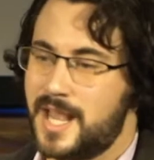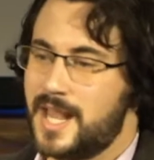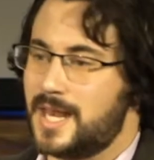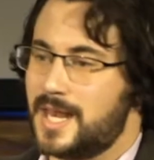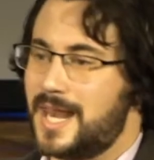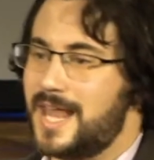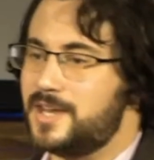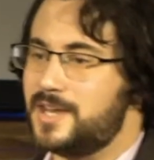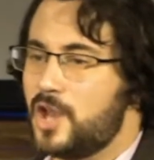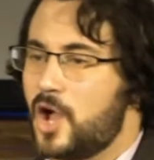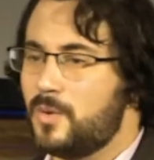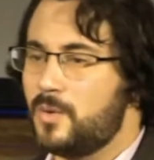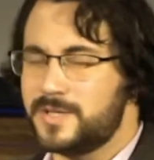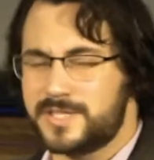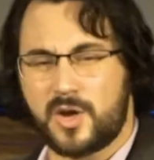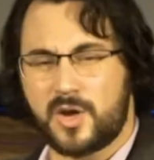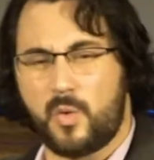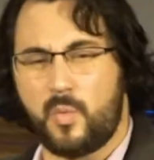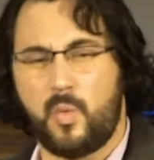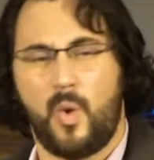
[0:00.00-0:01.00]
Let no one
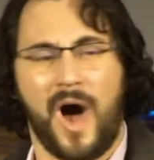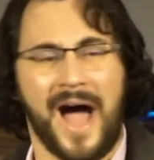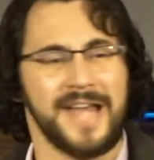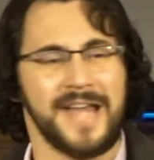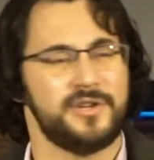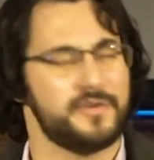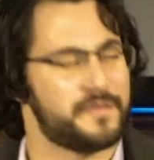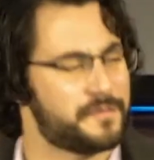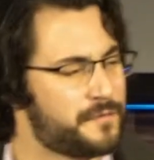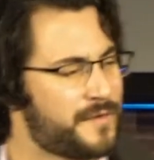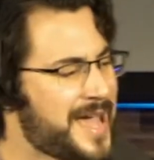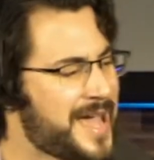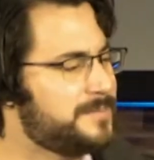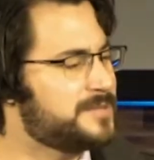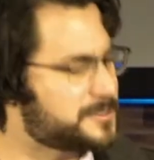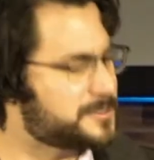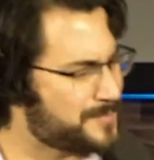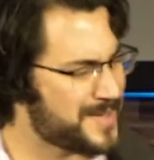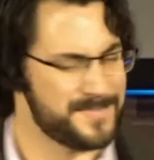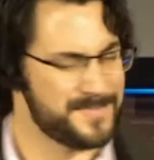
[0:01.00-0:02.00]
tell. Why do
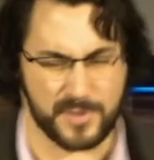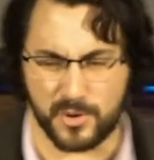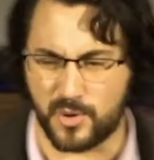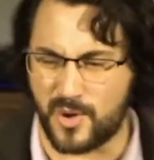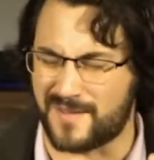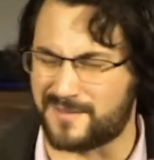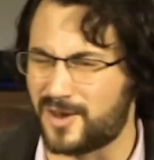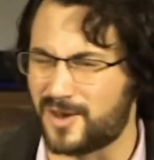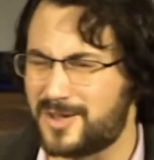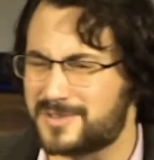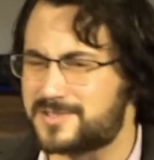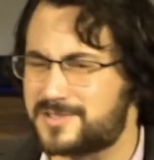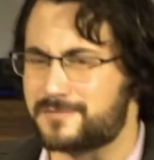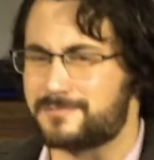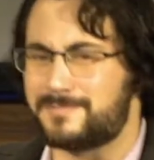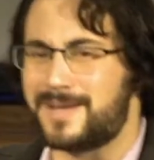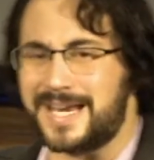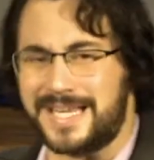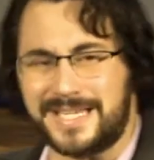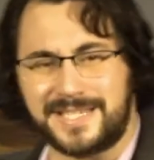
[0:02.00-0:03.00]
famous people who have lots of
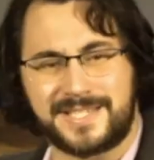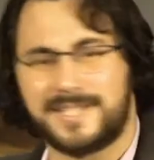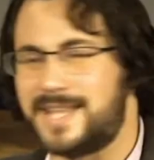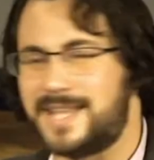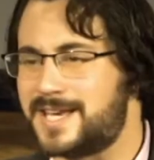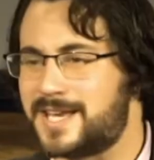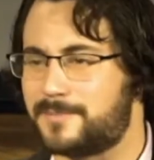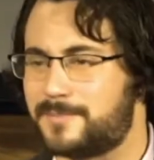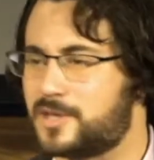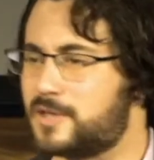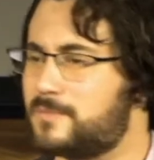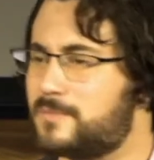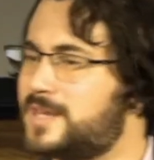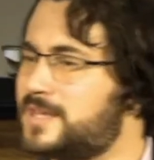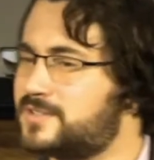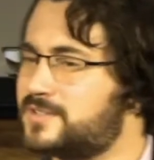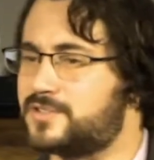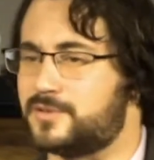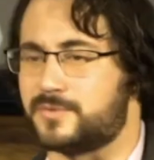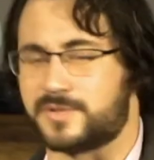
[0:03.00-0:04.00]
money still end up
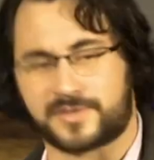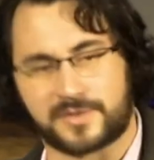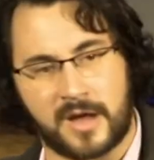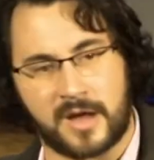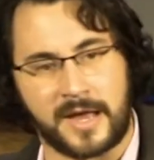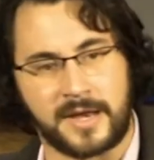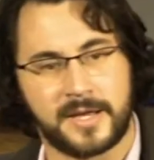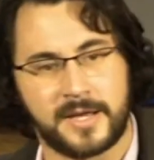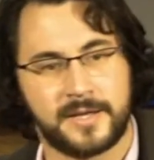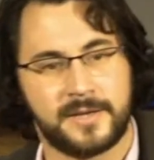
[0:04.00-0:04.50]
committing suicide?